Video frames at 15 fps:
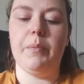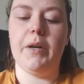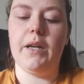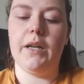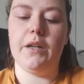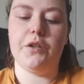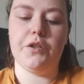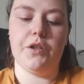bit
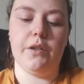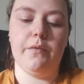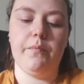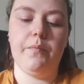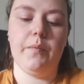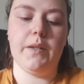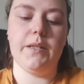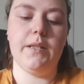extra.
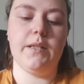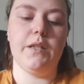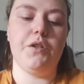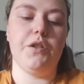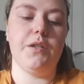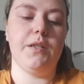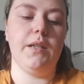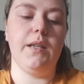This is a
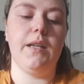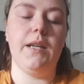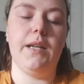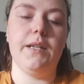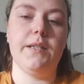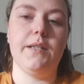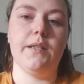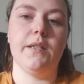
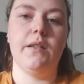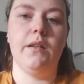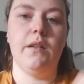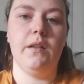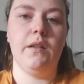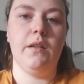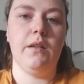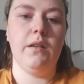just-in-case
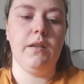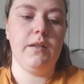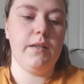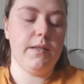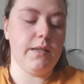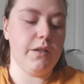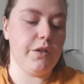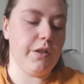
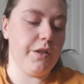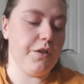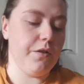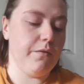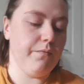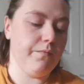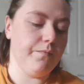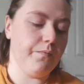
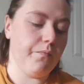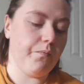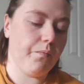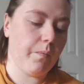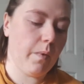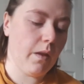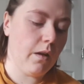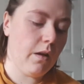situation.
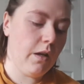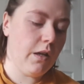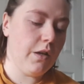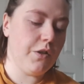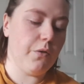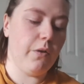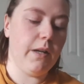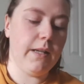
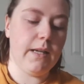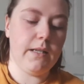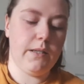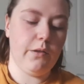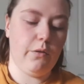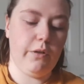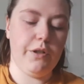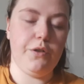So, and that's
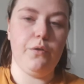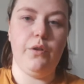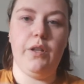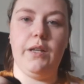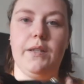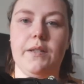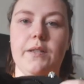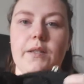the only two
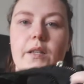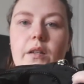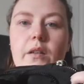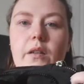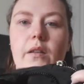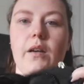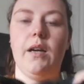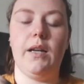things
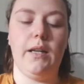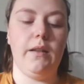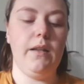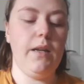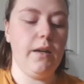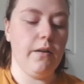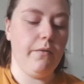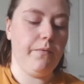that are in
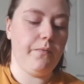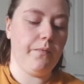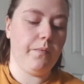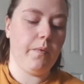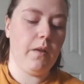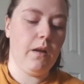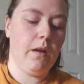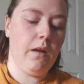there.
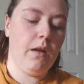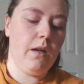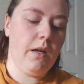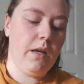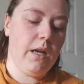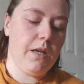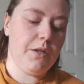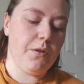
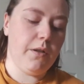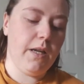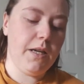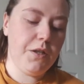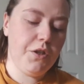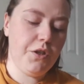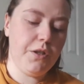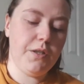So
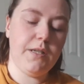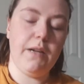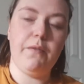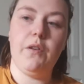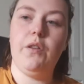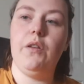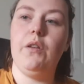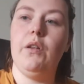that's just
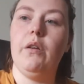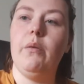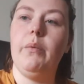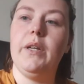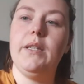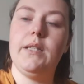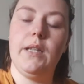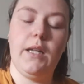everything that
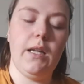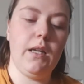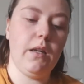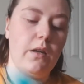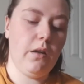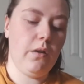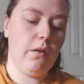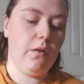we
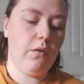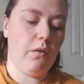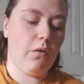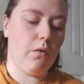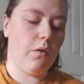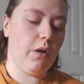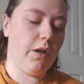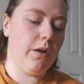take
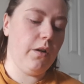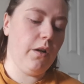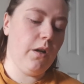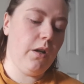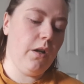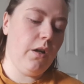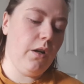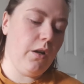on
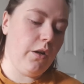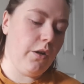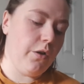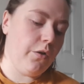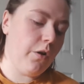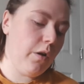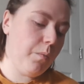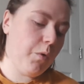our
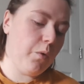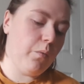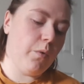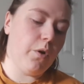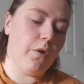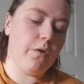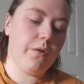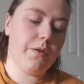normal
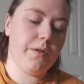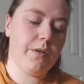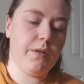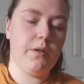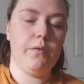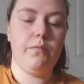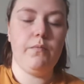walks,